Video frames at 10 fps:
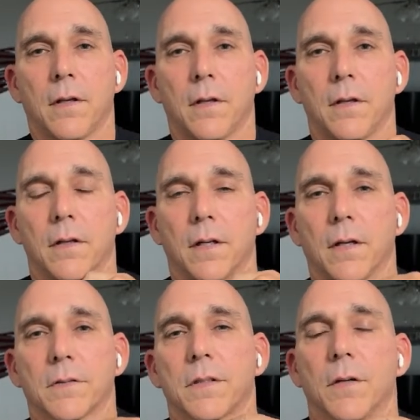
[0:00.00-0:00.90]
Like, no, it's
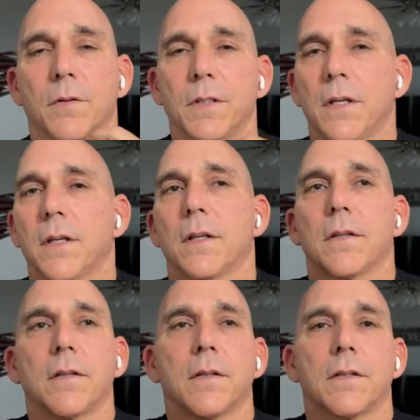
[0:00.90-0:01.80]
still, what do you
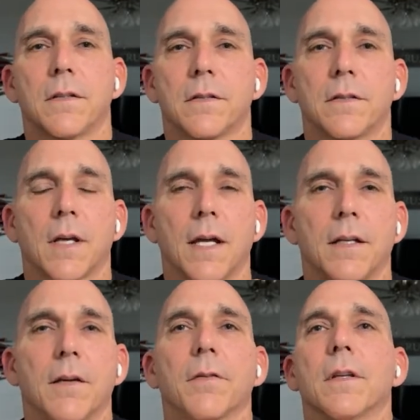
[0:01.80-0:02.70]
hide
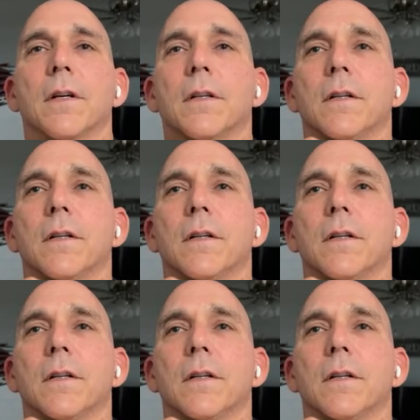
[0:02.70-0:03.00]
everything on me?